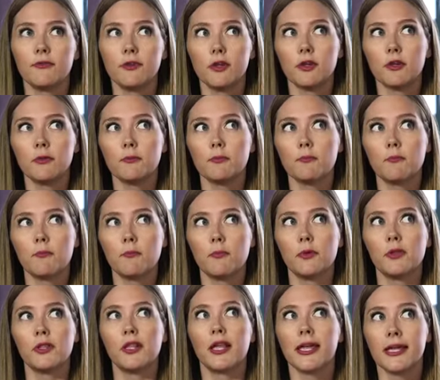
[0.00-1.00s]
If you're
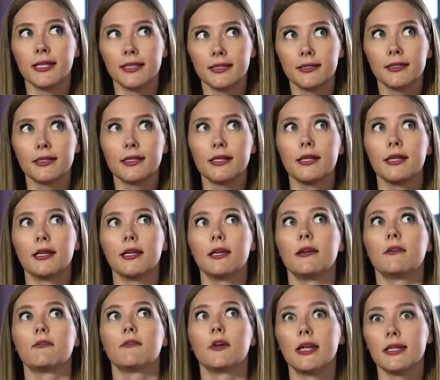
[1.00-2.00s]

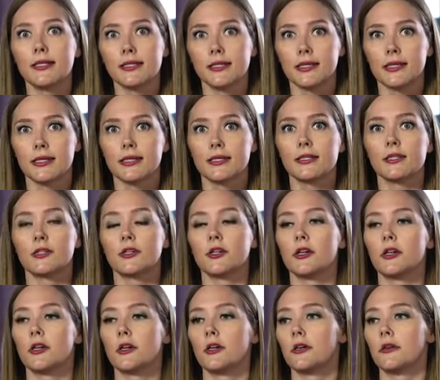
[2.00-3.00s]
blatantly racist
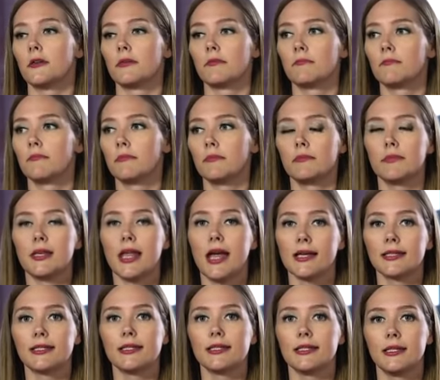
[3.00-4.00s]
or
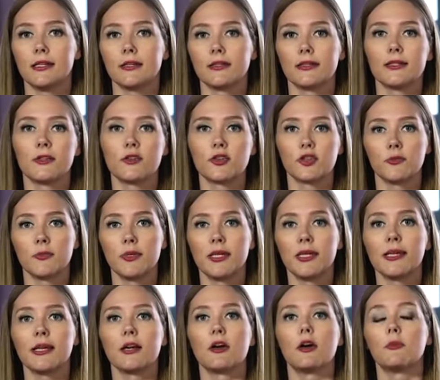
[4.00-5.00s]
nasty on social
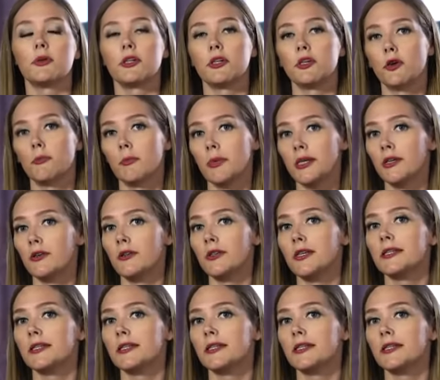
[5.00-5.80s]
media, I'll put you on my no